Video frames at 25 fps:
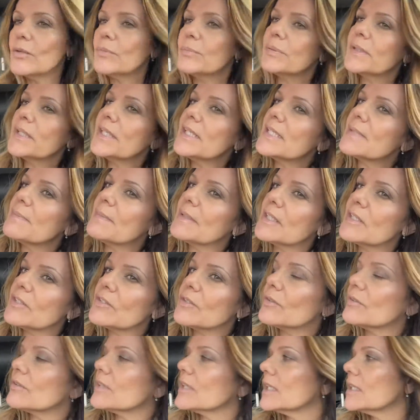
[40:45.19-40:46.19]
please make
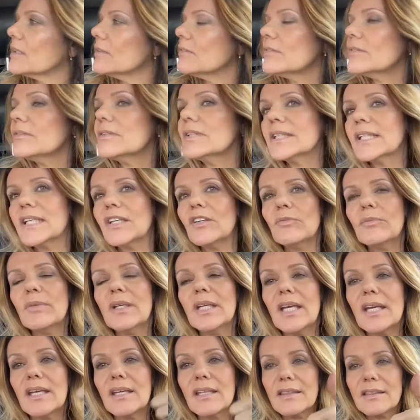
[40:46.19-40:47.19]
sure that you leave
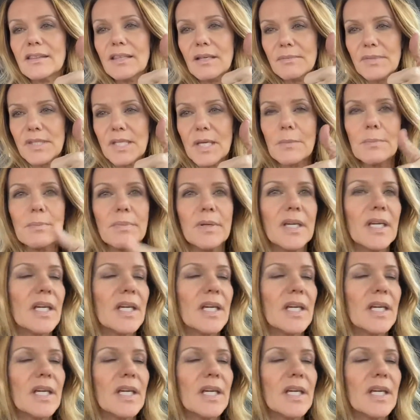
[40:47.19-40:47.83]
me a thumbs up